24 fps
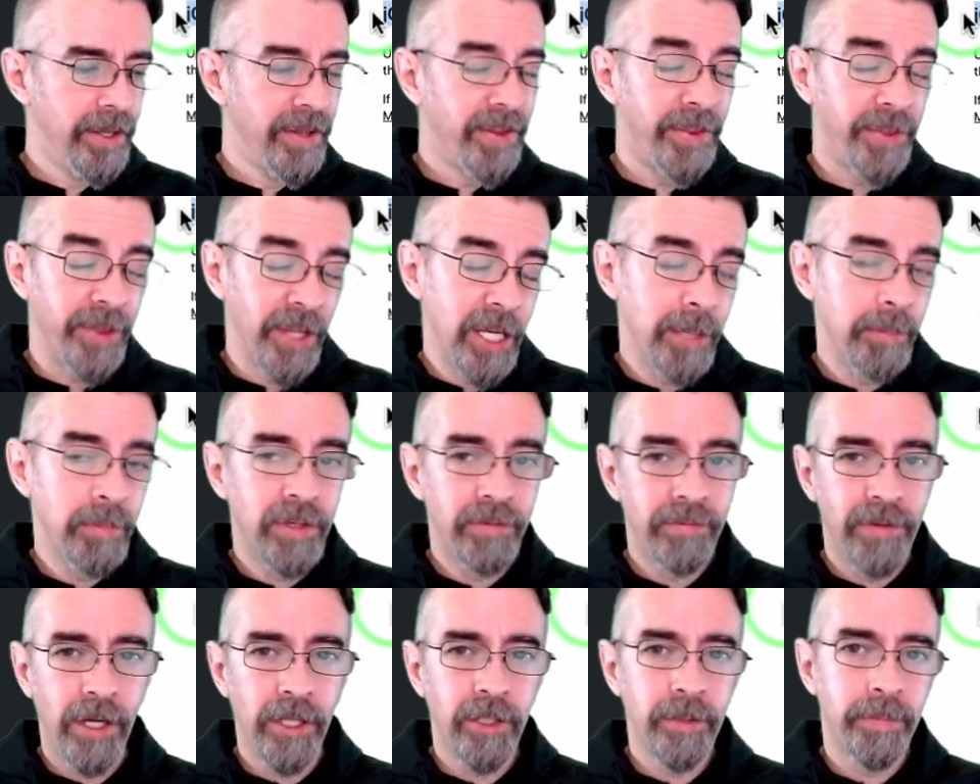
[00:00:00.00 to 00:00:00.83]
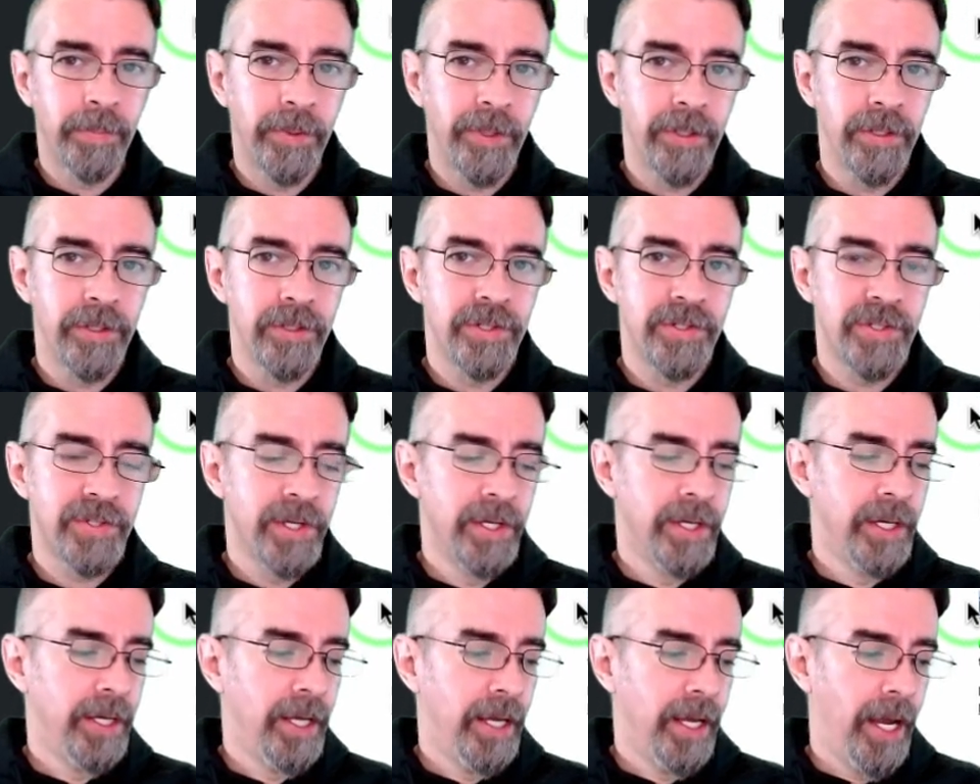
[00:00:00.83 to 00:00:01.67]
theme developers
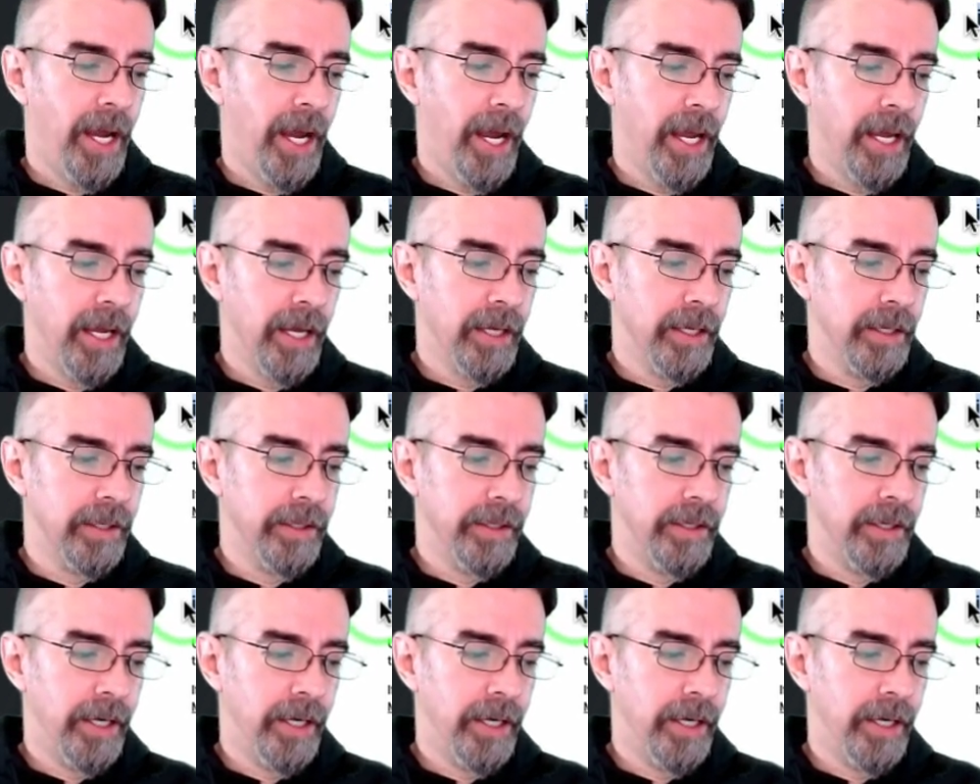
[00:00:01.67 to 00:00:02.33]
and